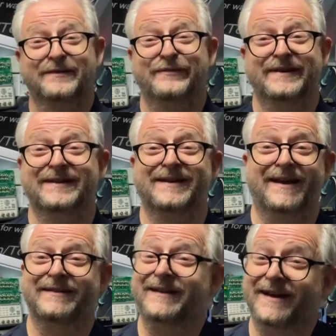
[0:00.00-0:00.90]
if in the
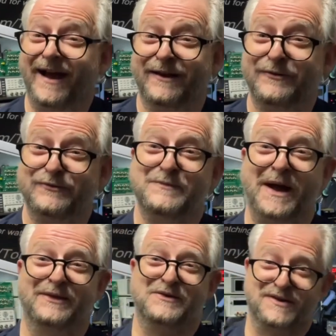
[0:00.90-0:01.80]
night I lose
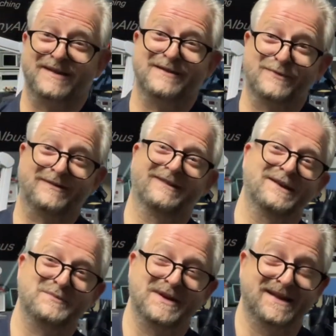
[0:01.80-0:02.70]
my dog? He was
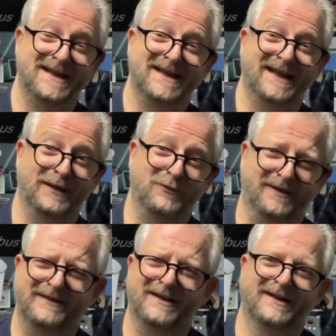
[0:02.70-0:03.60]
sleeping. It
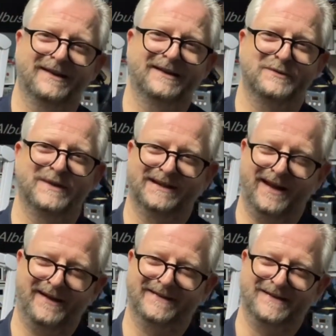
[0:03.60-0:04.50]
was still a little bit
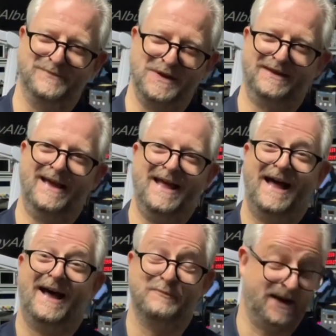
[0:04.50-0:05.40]
lighted, but
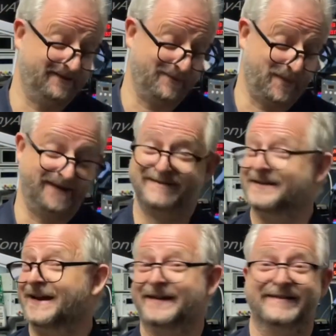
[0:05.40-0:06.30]
I made the
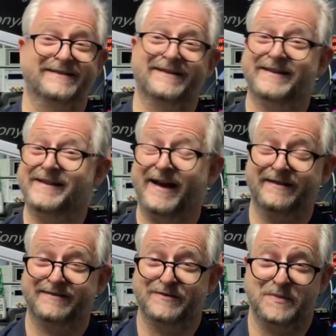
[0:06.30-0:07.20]
picture and it just
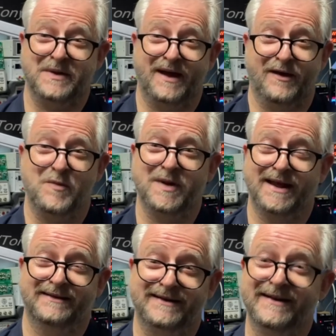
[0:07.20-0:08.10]
lights up. I hope
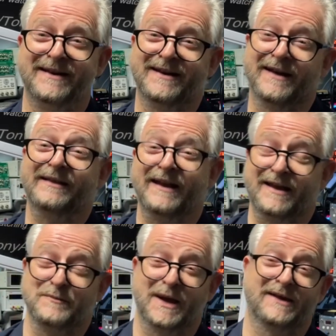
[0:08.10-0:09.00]
later in the night I
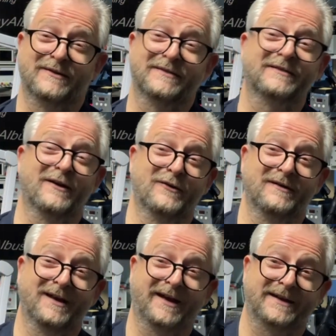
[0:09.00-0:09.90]
can make
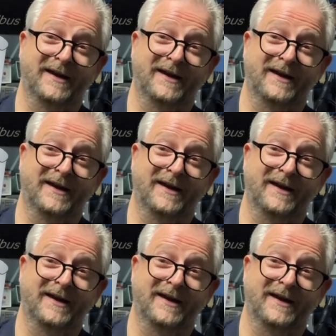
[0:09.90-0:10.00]
also like